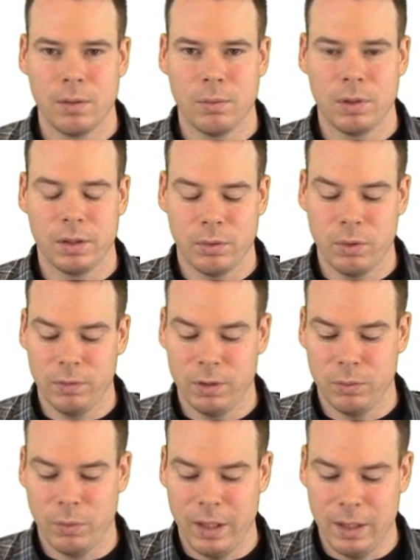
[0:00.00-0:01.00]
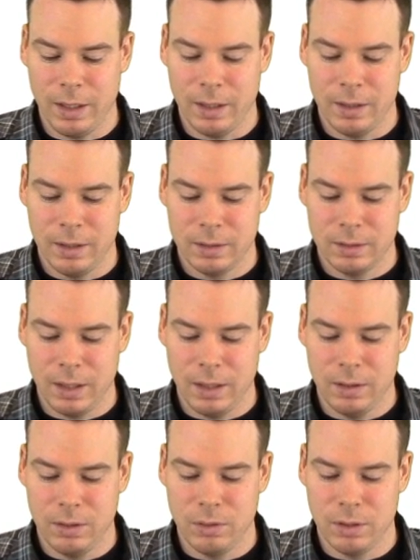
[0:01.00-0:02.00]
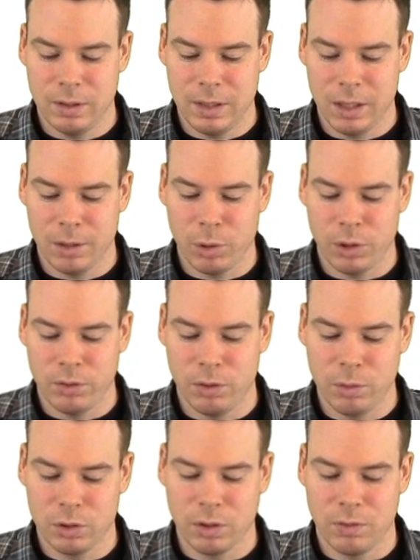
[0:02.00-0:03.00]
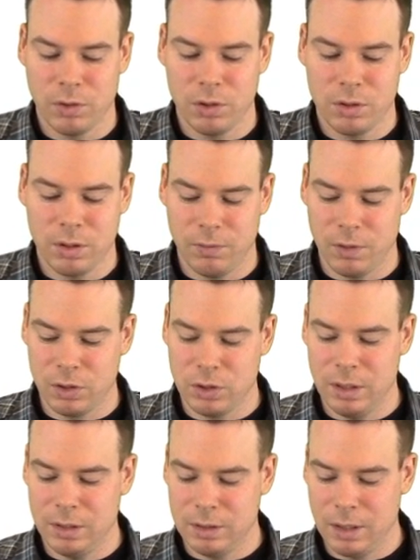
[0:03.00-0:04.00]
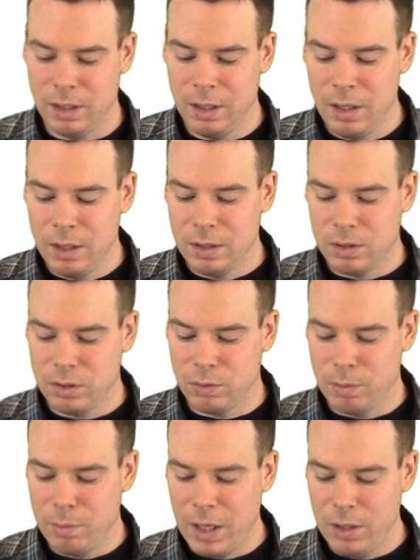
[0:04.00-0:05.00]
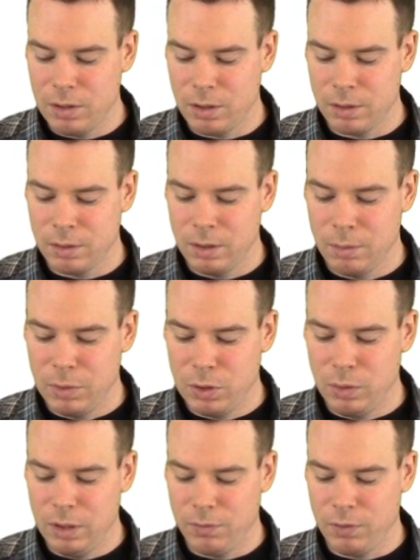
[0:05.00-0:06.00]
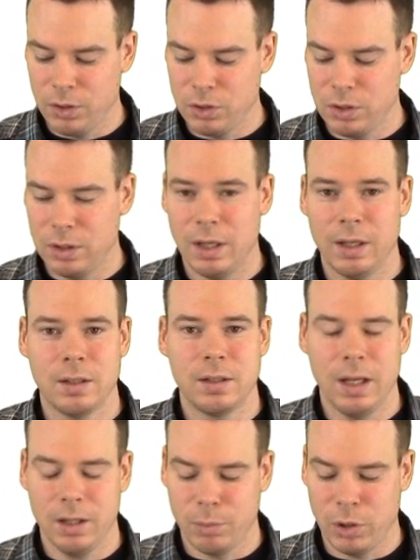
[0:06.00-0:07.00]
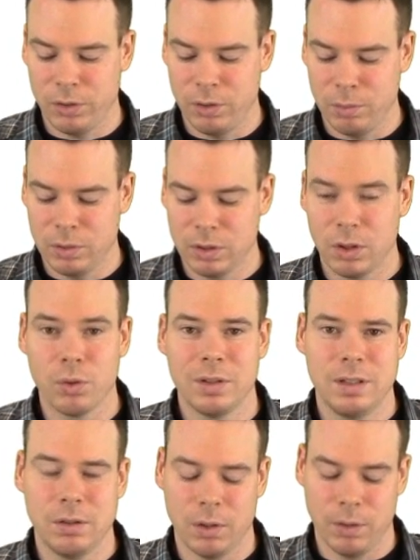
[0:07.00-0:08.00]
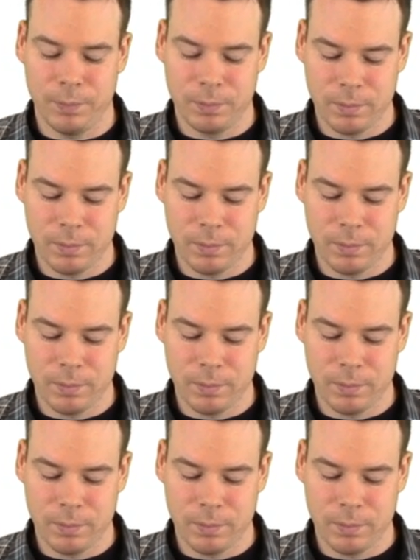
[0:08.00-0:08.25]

Well, an equivalent way to say do the Taylor polynomials converge to the function is say, does the remainder between the function and the Taylor polynomials go to zero?